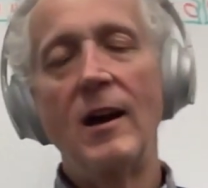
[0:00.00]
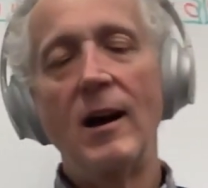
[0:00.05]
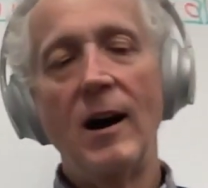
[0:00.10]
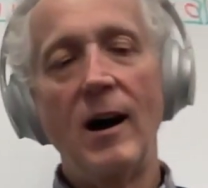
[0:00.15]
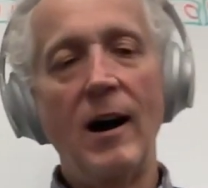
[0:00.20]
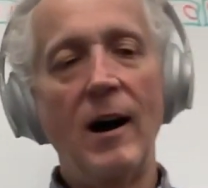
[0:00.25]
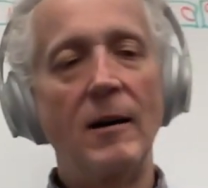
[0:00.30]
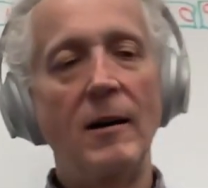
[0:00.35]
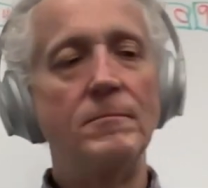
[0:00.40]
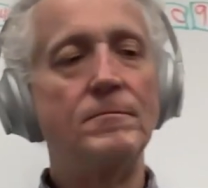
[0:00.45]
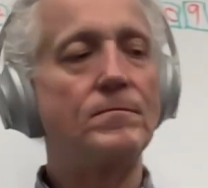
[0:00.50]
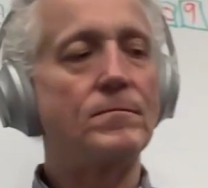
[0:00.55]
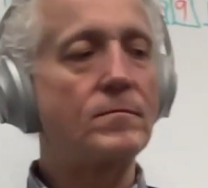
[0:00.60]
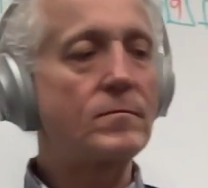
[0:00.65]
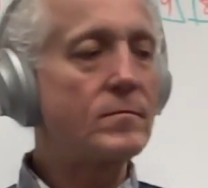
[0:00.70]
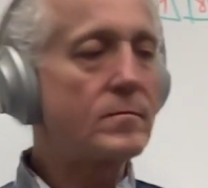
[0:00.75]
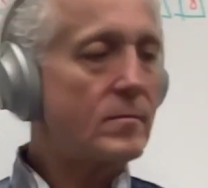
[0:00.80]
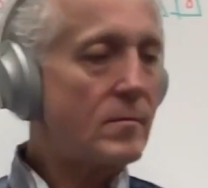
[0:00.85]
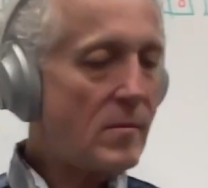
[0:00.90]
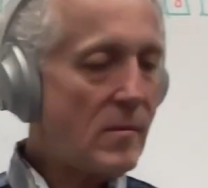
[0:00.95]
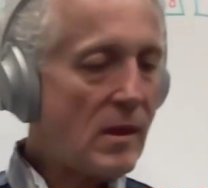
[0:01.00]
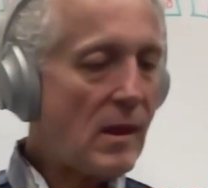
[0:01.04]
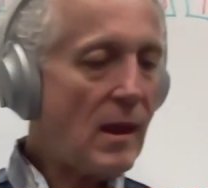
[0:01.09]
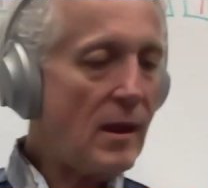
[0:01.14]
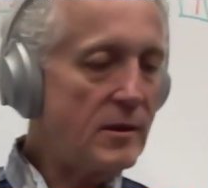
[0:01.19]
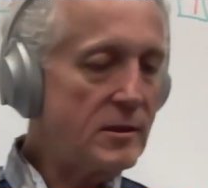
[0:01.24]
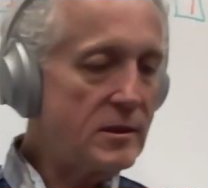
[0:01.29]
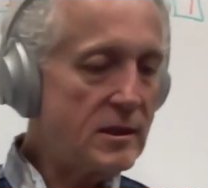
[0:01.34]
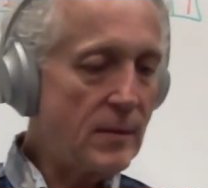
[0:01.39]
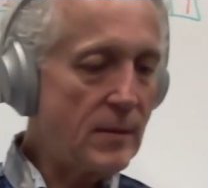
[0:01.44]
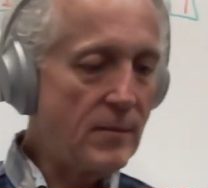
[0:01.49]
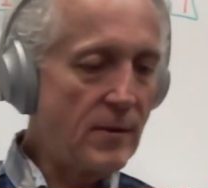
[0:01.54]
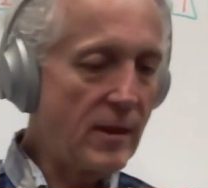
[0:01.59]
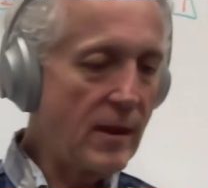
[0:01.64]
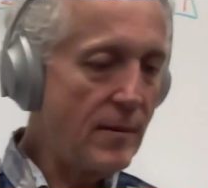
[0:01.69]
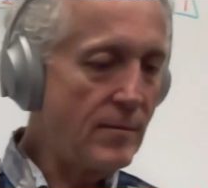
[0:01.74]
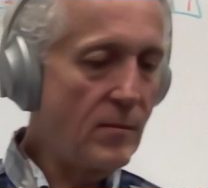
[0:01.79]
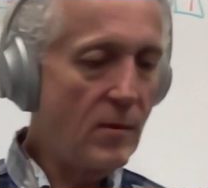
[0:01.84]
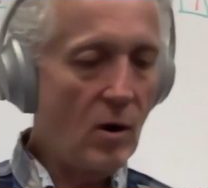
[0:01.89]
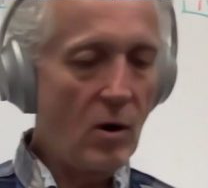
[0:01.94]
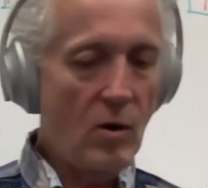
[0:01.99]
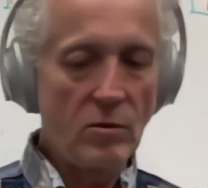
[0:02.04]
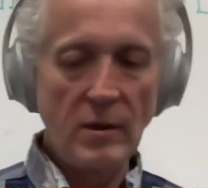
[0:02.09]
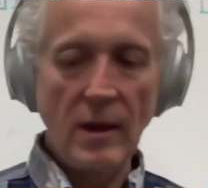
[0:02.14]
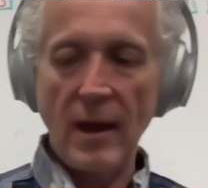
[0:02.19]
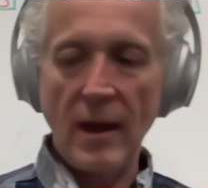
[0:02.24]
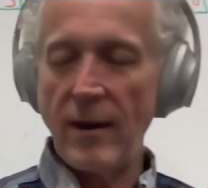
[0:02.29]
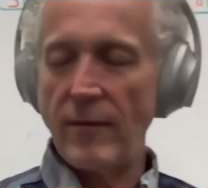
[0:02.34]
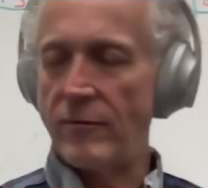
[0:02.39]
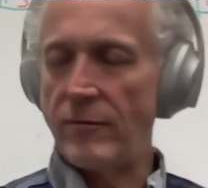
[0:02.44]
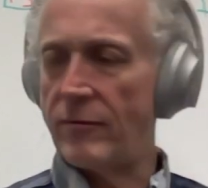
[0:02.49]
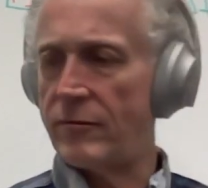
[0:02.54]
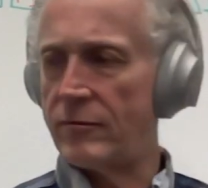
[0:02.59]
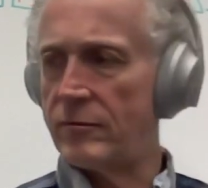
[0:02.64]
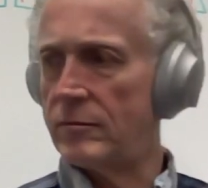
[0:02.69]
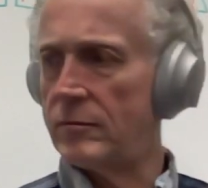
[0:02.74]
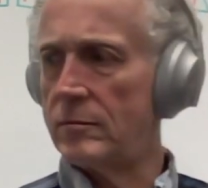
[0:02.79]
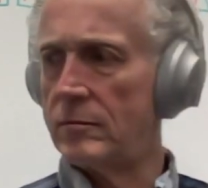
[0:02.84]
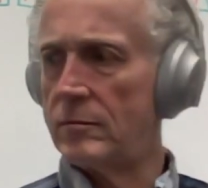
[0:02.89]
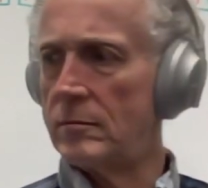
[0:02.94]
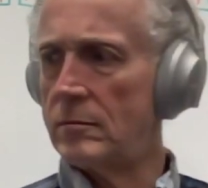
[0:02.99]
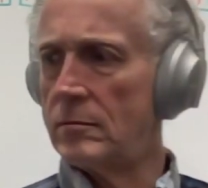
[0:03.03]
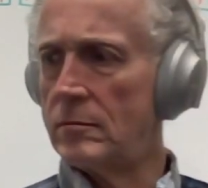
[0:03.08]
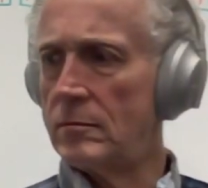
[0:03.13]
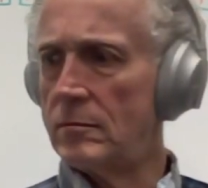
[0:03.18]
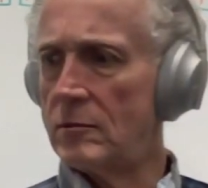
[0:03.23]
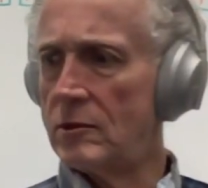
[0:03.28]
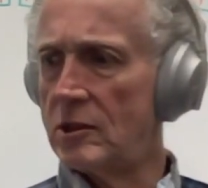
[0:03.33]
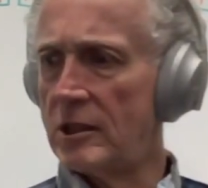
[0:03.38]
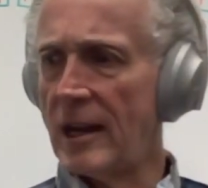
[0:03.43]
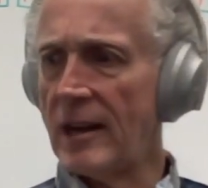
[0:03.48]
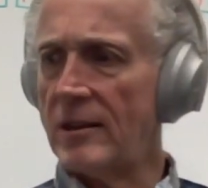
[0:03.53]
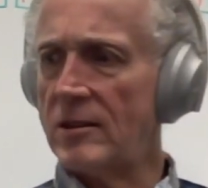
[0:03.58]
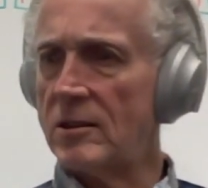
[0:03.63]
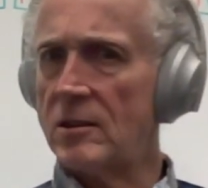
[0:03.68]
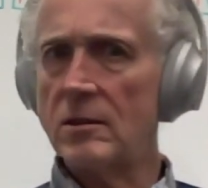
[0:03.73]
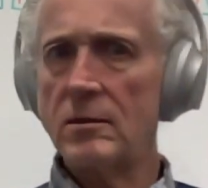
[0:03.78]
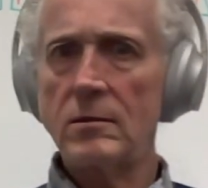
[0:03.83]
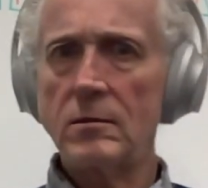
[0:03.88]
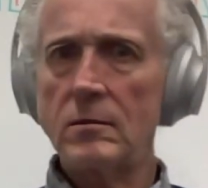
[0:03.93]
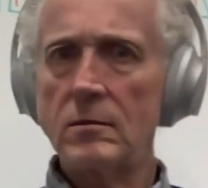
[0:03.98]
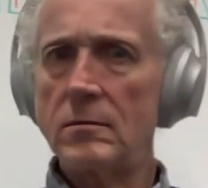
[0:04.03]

Um, some of them only have six.